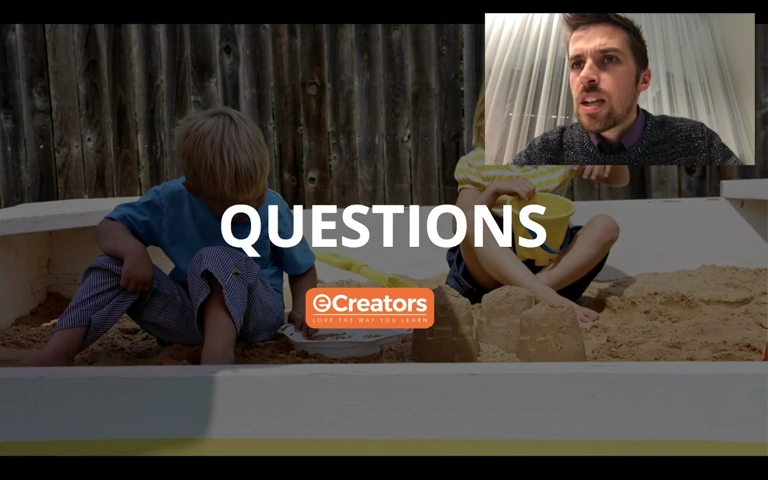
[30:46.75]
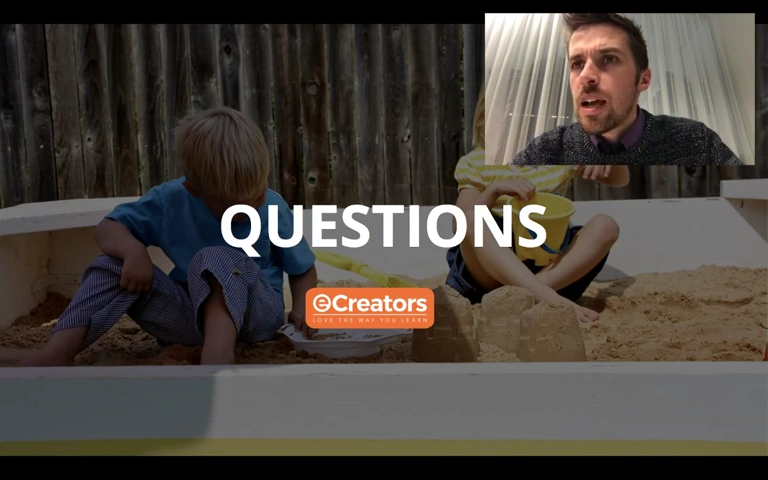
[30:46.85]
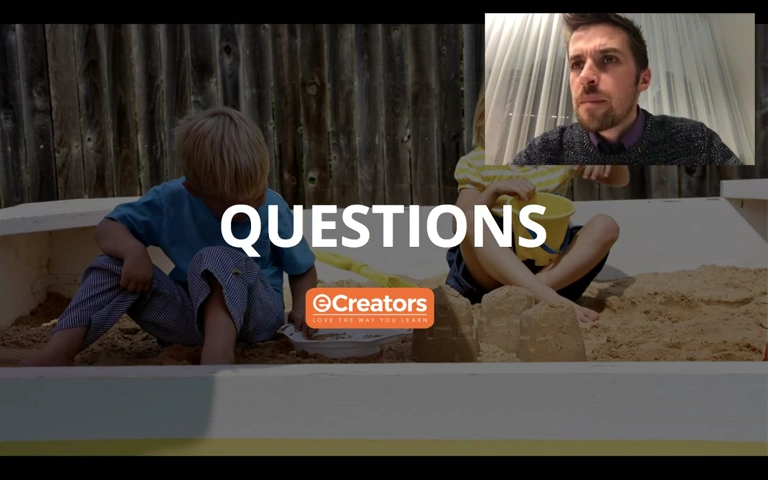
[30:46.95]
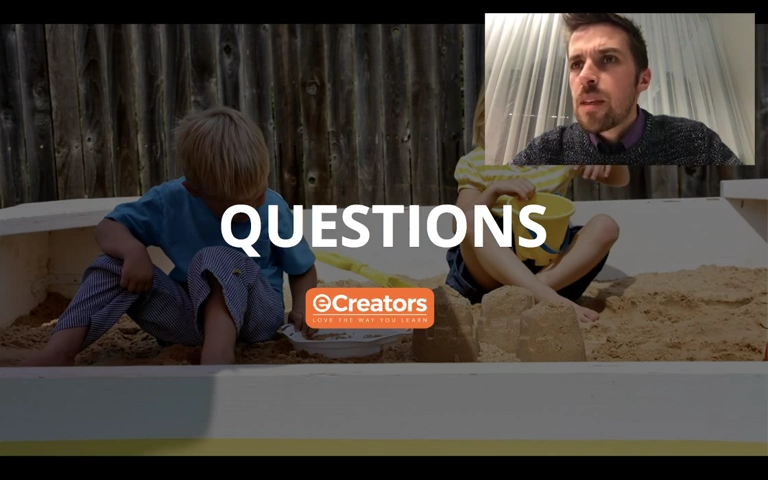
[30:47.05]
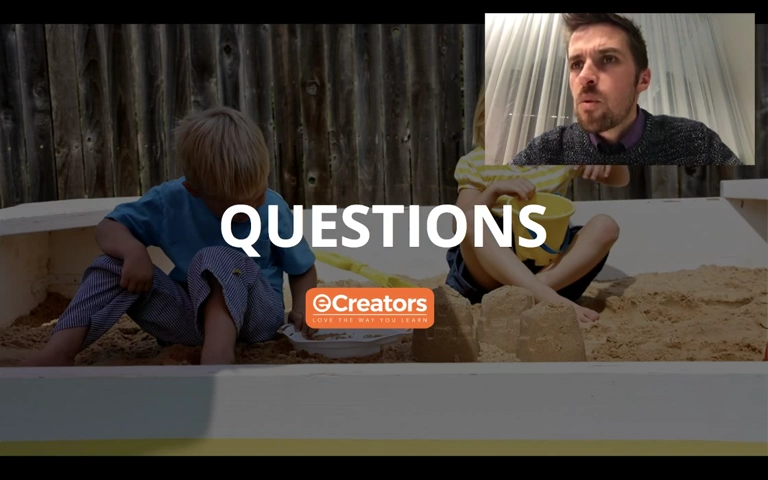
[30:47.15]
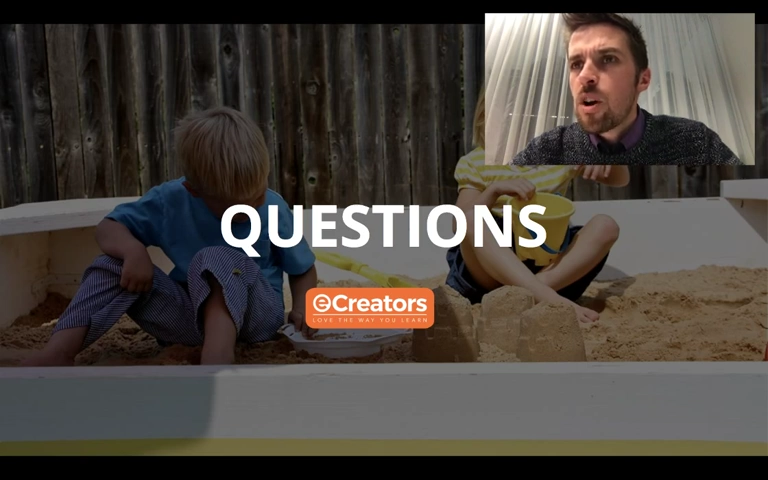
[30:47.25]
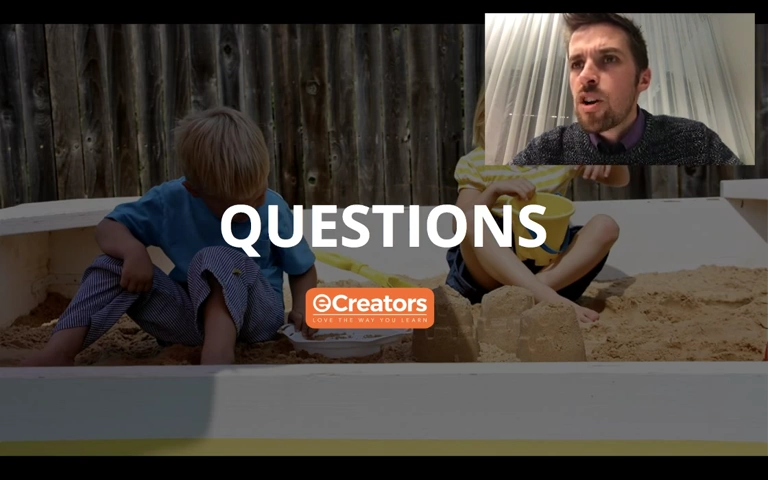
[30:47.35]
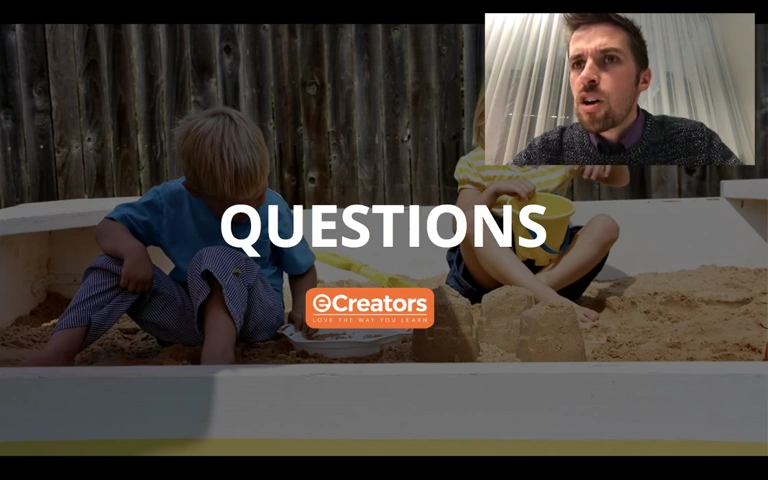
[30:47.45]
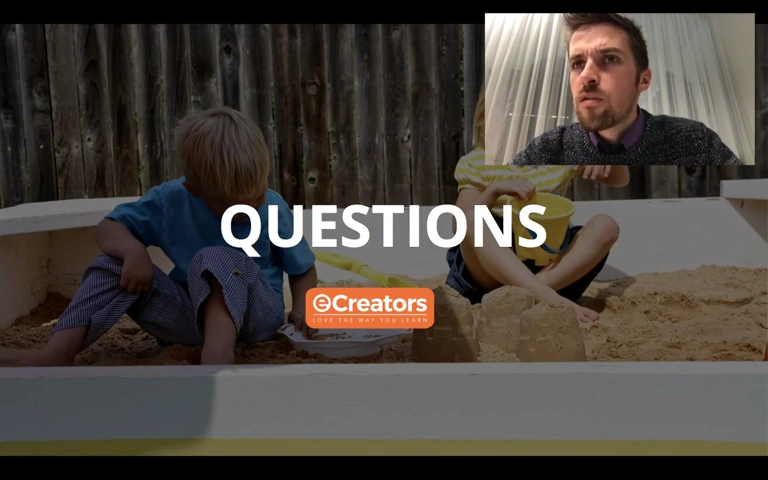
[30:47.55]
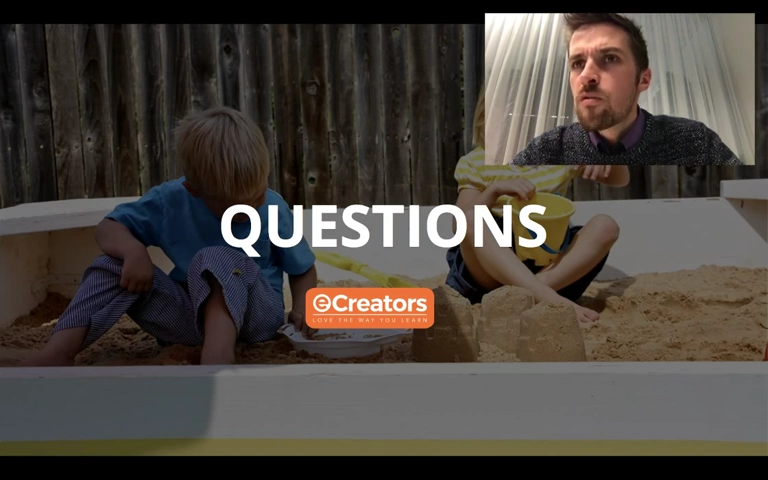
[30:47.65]
They won't
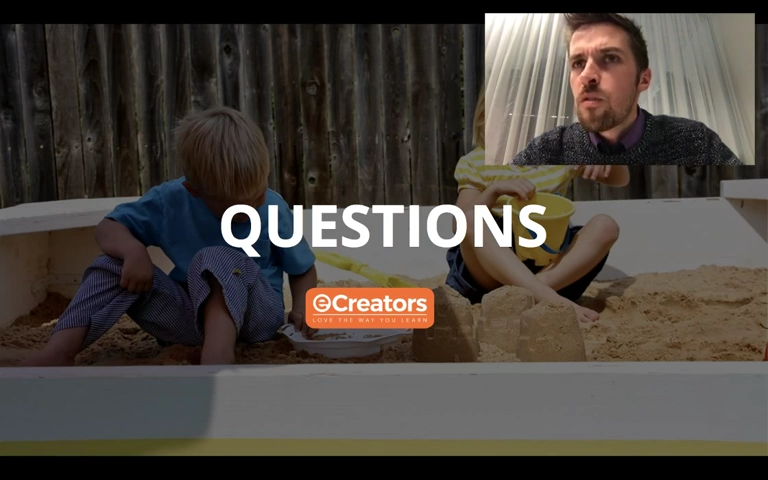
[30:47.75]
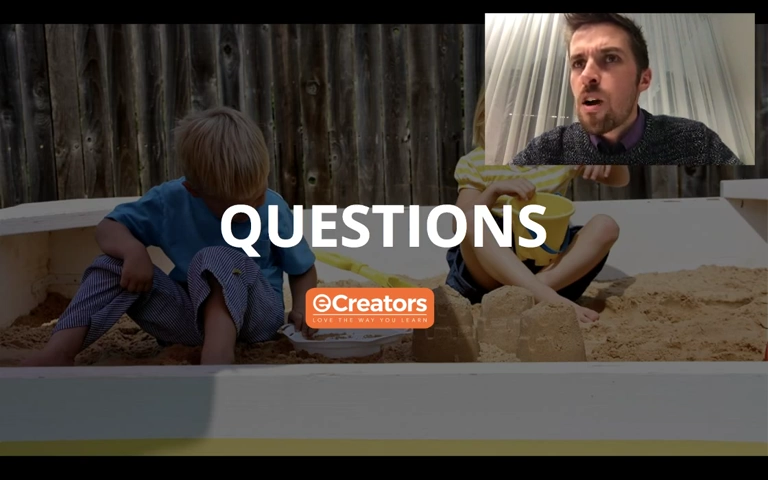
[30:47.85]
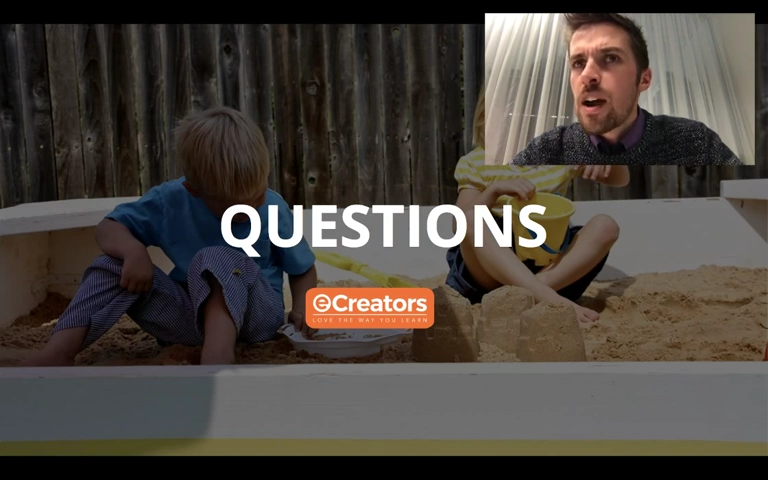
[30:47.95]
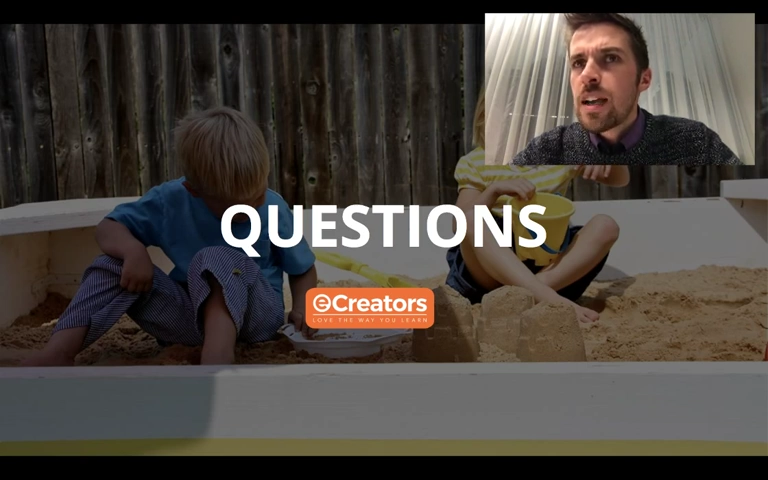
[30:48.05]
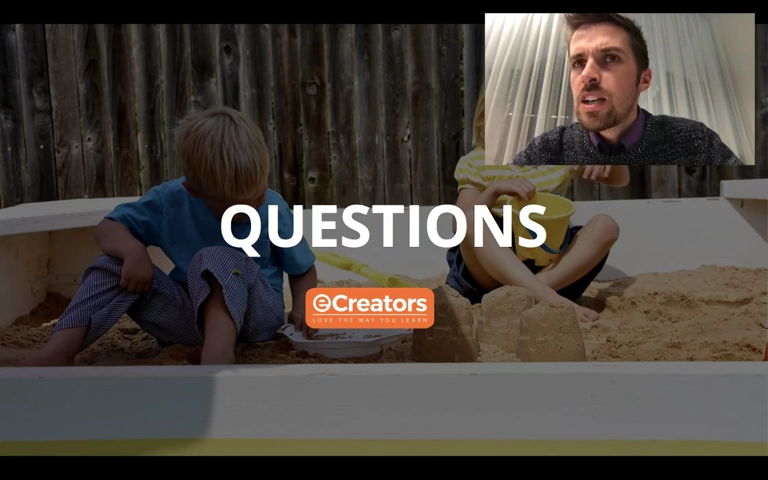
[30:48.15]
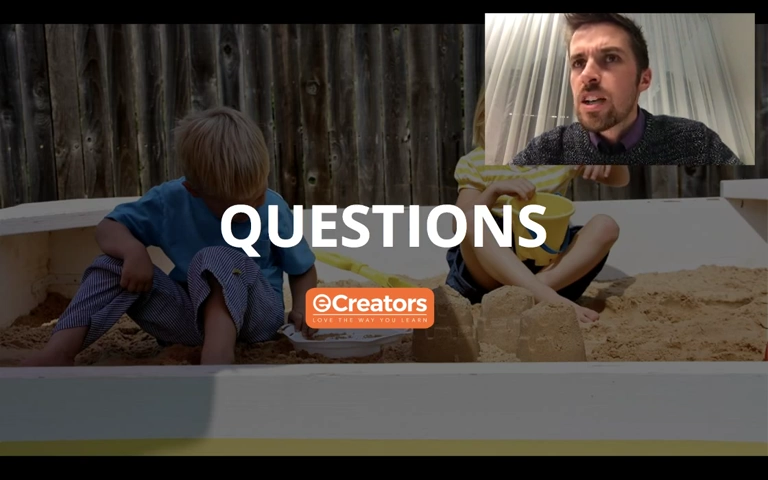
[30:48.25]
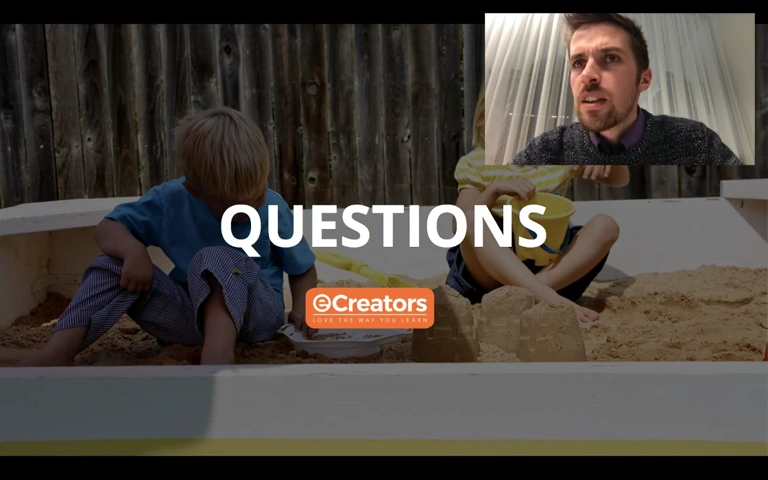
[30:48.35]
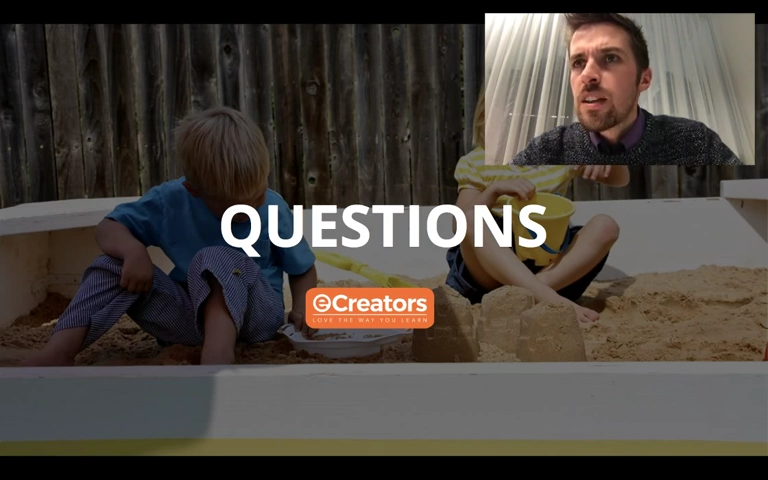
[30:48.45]
override each other.